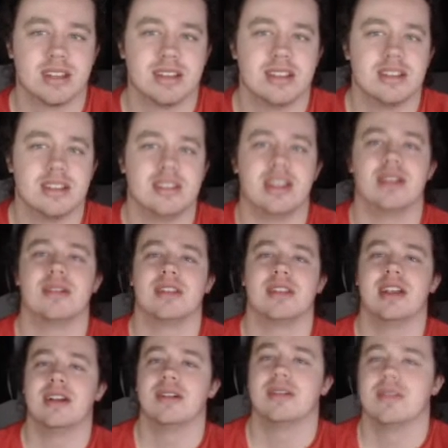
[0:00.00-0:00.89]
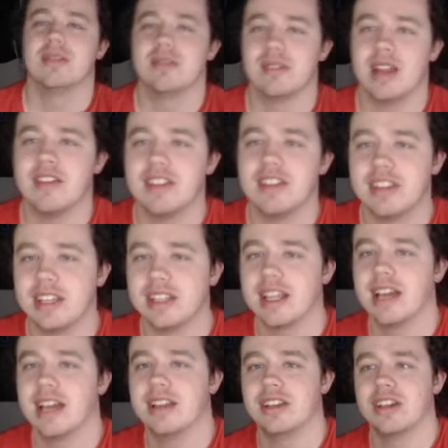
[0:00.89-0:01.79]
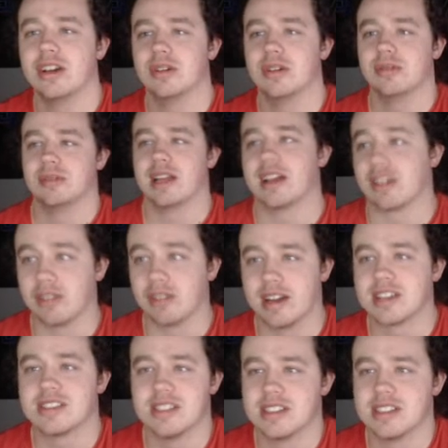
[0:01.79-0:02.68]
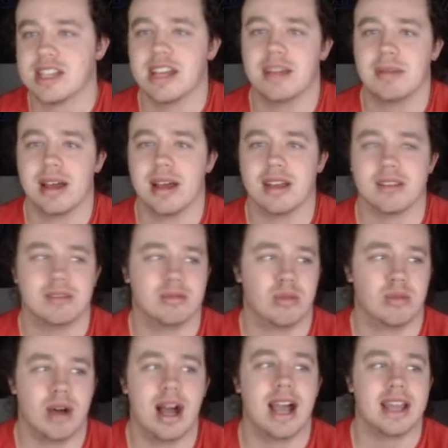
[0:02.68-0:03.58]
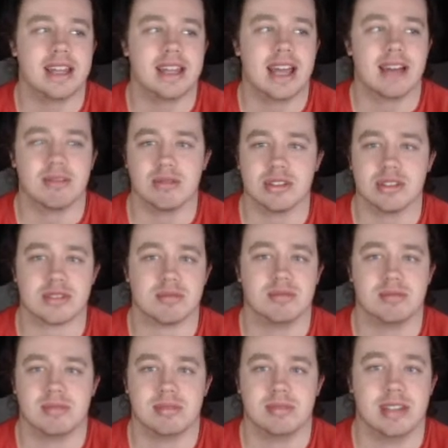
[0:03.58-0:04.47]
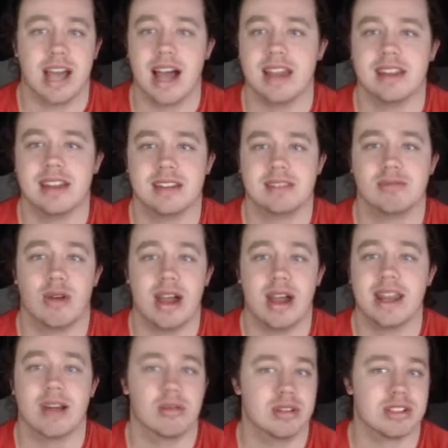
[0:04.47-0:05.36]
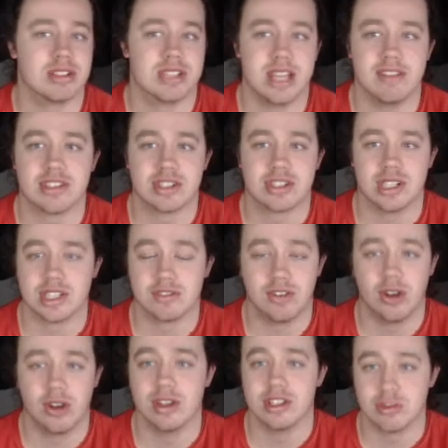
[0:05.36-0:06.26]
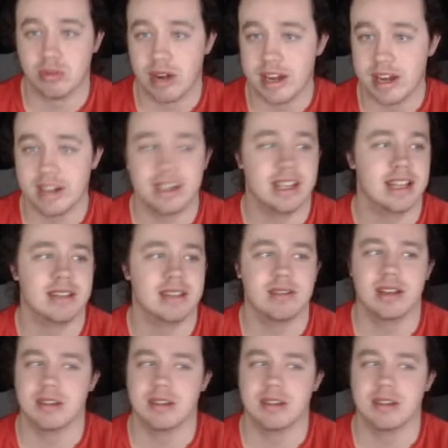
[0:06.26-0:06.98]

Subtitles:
they're everything that that Gregson said about why that was David Starr's fault is right. It